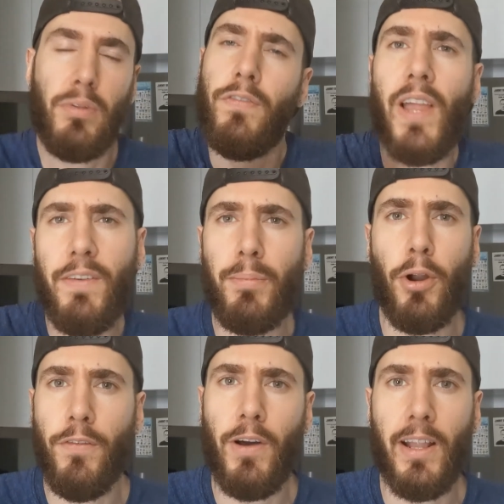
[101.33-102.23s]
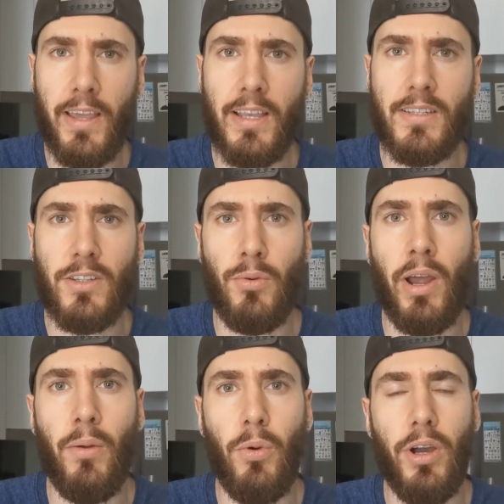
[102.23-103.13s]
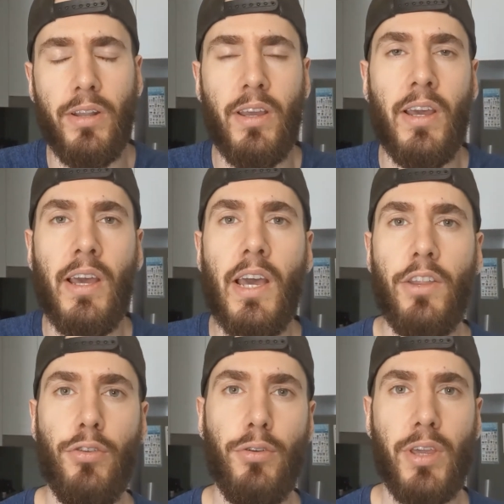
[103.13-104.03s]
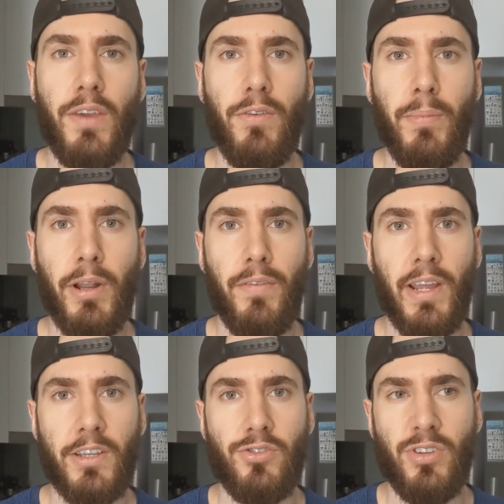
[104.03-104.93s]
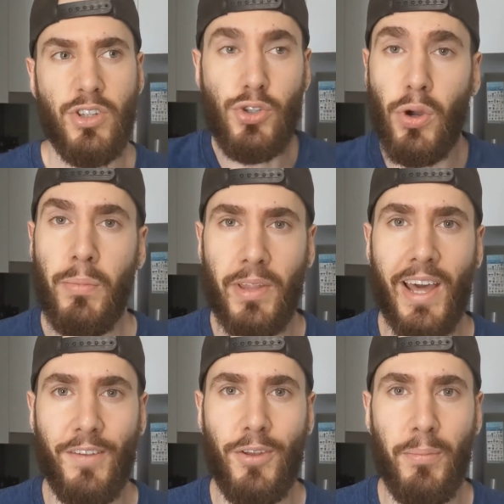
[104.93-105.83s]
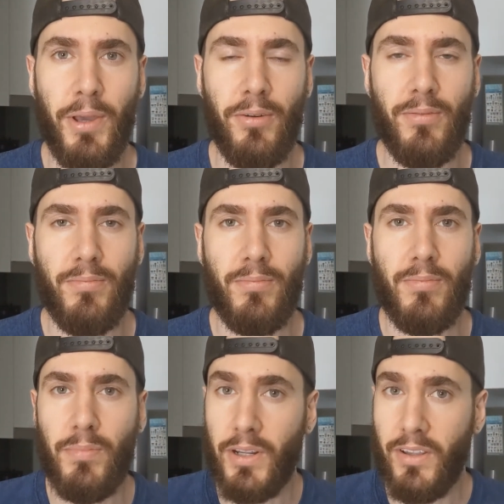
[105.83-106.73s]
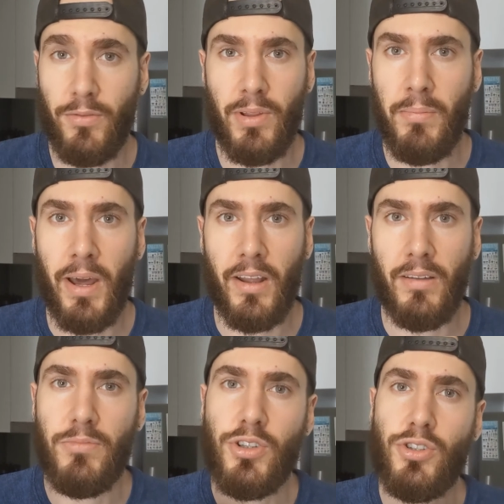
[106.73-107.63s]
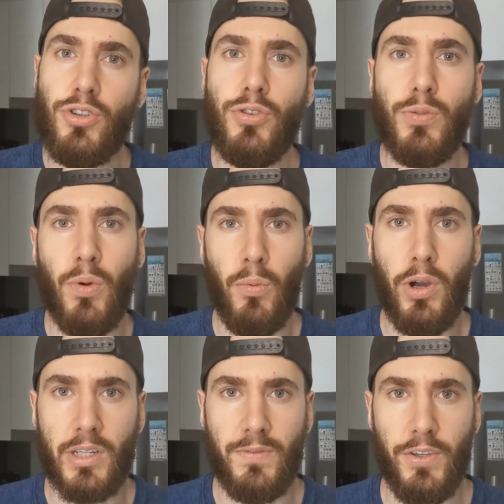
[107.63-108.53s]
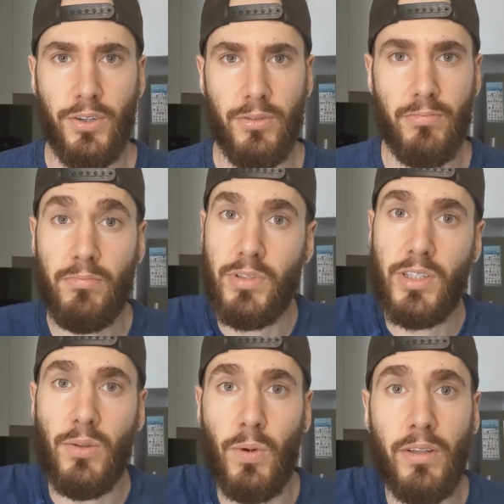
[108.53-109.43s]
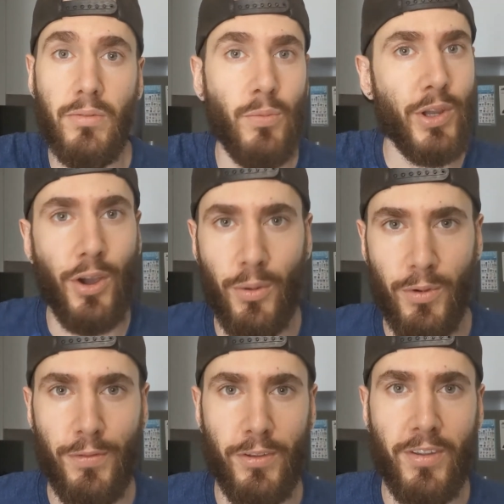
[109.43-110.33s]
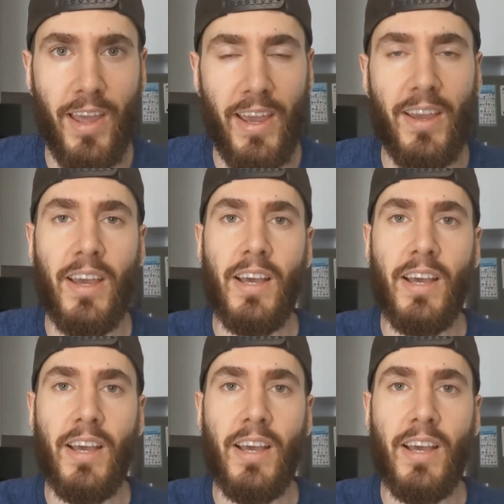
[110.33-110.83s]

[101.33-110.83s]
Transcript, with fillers: flavor profile, I guess is the right word, to give you a bit of extra enjoyment out of your meal. But it doesn't really matter. Just choose what works for you. This is the one we're going with for today.